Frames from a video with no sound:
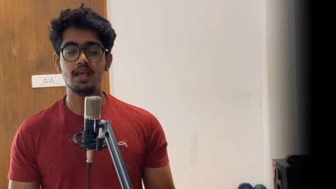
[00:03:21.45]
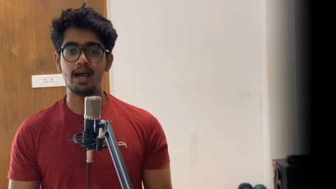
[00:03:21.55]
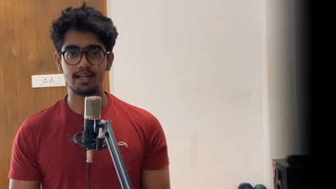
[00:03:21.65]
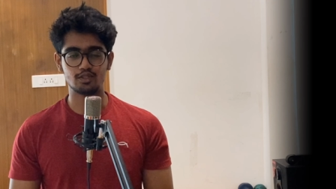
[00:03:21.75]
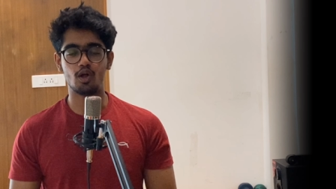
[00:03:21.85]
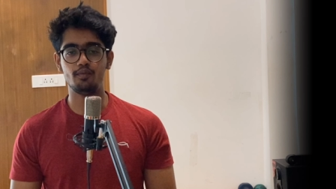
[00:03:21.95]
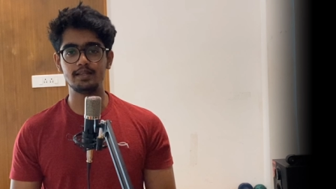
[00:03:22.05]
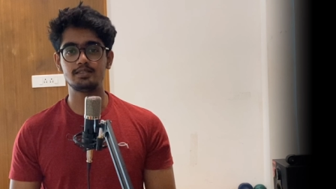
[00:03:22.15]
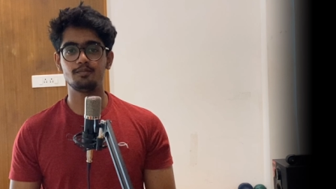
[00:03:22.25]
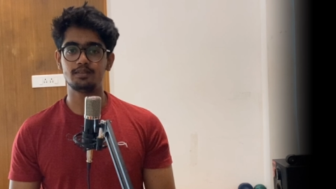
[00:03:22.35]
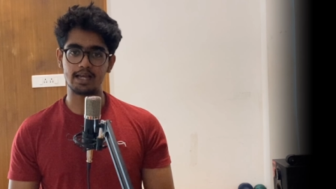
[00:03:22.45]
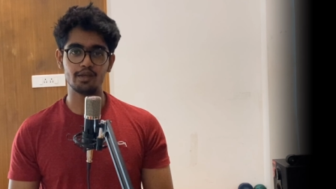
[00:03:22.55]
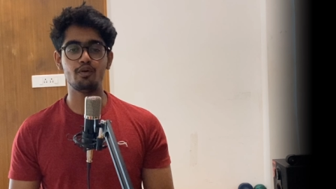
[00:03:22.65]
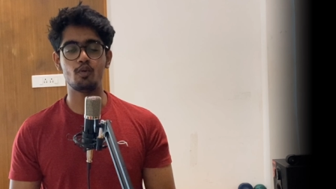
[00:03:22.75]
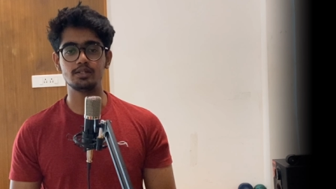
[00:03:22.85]
And as always, thank you
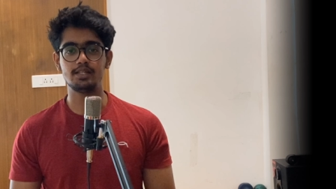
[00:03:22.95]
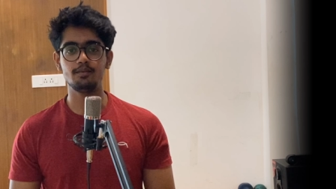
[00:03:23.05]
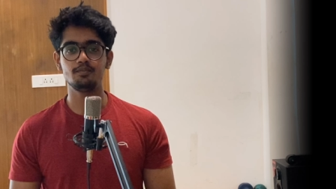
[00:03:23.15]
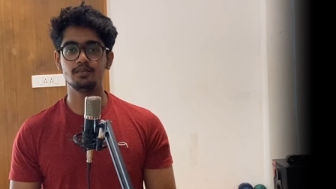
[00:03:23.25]
for watching.